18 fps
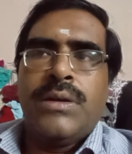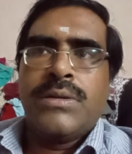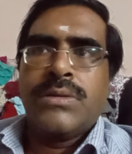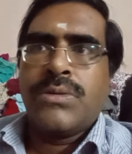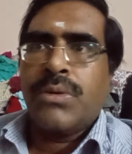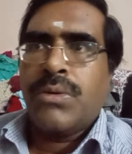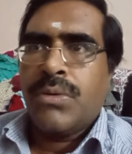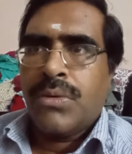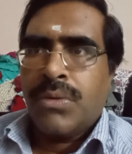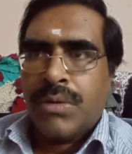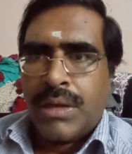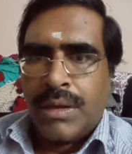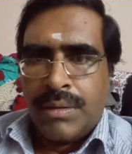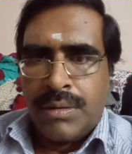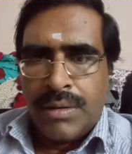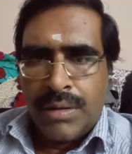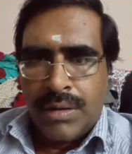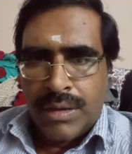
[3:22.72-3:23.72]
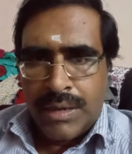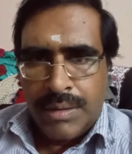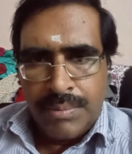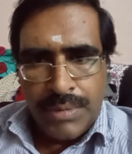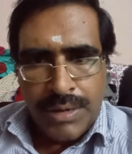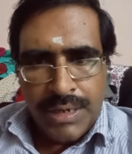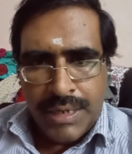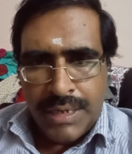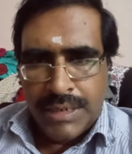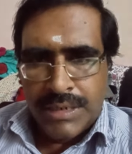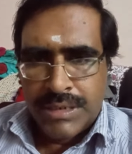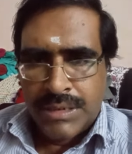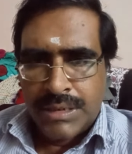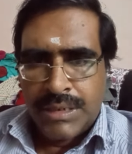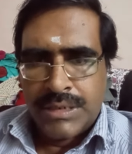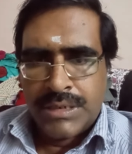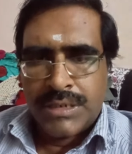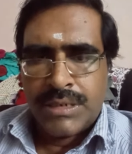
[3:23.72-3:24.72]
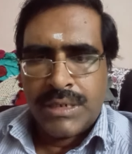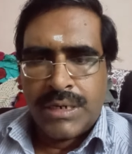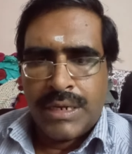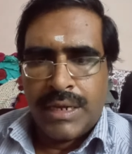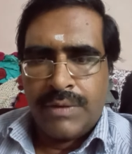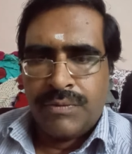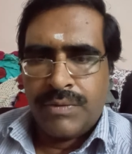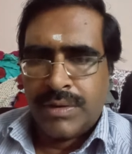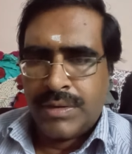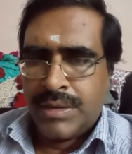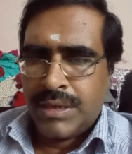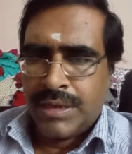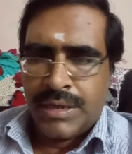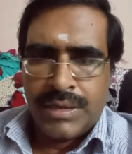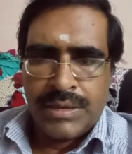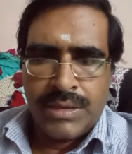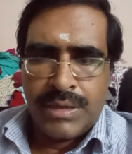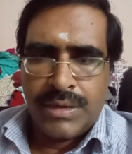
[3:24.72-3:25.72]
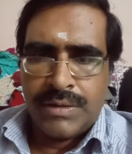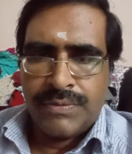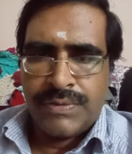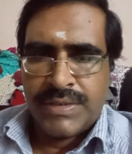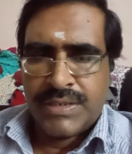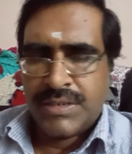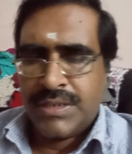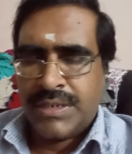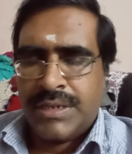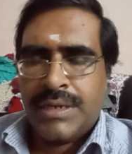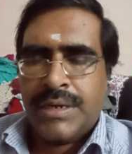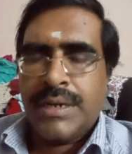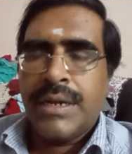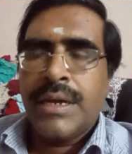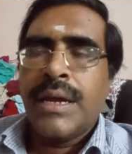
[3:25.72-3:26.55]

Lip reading: so communication engineering, everything in the first year,